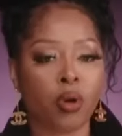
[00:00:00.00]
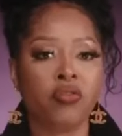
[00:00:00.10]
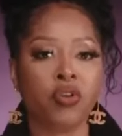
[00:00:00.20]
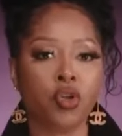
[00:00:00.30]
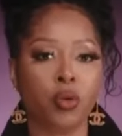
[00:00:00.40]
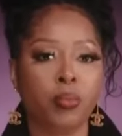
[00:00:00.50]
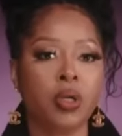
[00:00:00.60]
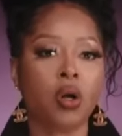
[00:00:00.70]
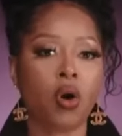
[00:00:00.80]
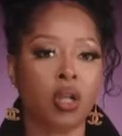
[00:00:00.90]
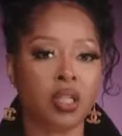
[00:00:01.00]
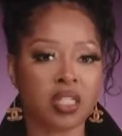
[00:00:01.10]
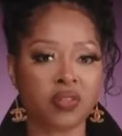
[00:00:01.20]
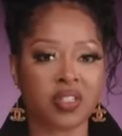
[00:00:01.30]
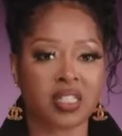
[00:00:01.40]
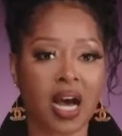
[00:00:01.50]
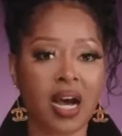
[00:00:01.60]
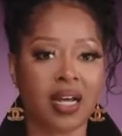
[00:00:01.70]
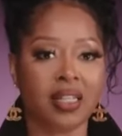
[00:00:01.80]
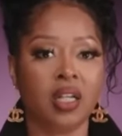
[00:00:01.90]
want me to know your opinions.
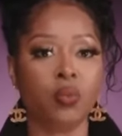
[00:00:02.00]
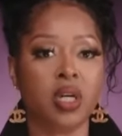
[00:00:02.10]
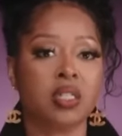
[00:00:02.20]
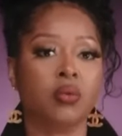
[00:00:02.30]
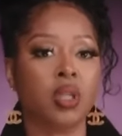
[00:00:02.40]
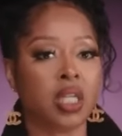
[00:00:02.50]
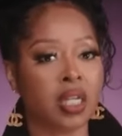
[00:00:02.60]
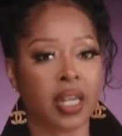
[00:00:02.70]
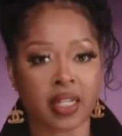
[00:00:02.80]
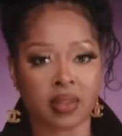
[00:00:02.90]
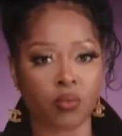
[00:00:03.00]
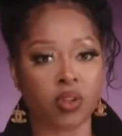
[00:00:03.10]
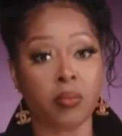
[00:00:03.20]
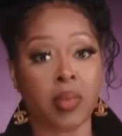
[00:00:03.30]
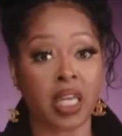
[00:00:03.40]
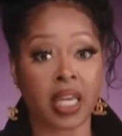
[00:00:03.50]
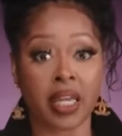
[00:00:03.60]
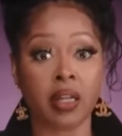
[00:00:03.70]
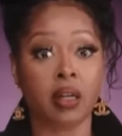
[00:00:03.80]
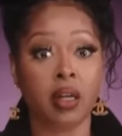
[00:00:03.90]
Make sure you like, and
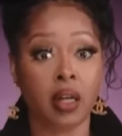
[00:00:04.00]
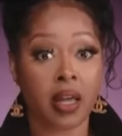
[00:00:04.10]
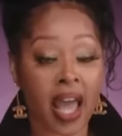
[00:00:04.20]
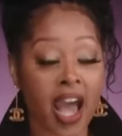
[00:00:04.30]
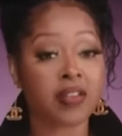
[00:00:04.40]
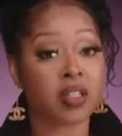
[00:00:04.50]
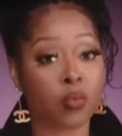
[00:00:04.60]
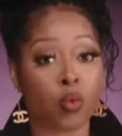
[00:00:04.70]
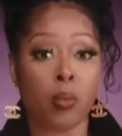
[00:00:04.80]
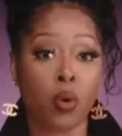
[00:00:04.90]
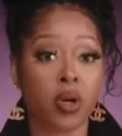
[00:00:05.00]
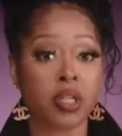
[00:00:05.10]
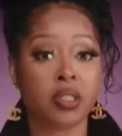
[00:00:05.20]
subscribe to the channel if you wish to